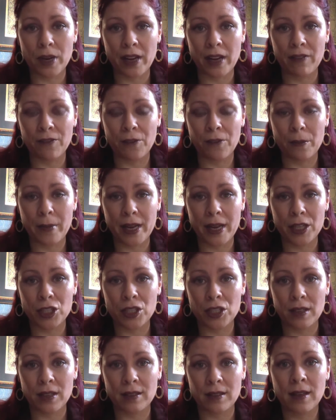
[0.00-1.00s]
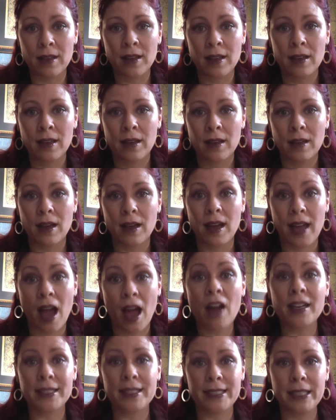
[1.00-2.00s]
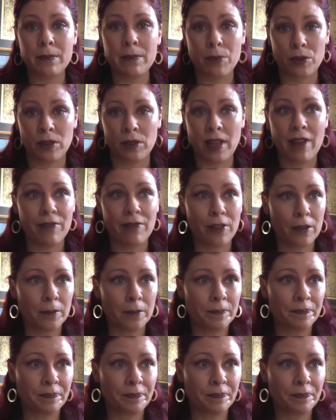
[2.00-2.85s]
information on a deeper level.